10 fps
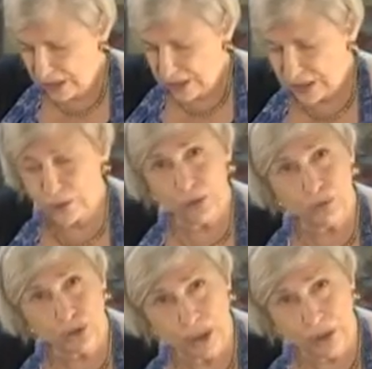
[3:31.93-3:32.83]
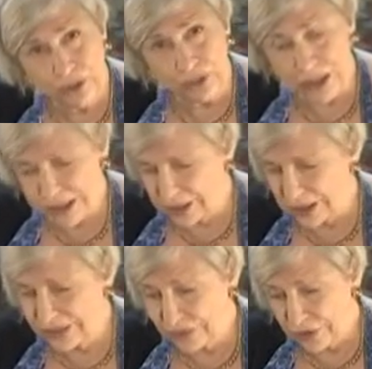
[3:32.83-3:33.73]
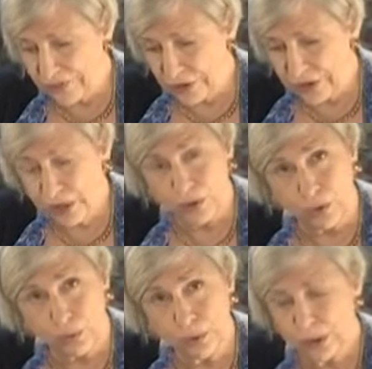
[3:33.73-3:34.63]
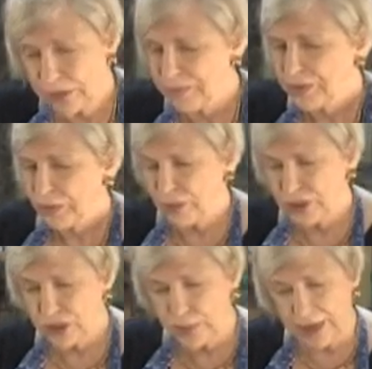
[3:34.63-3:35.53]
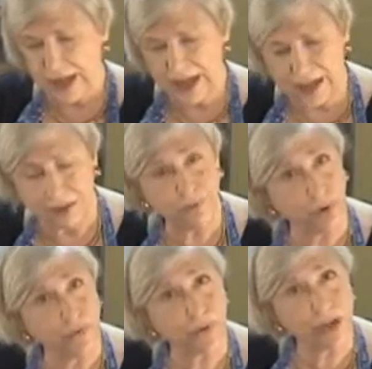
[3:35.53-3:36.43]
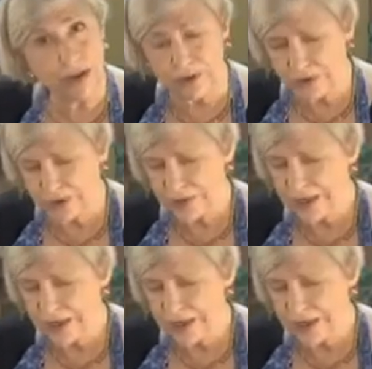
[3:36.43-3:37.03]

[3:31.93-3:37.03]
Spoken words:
So you chill this till it's very cold, which is what I have over here.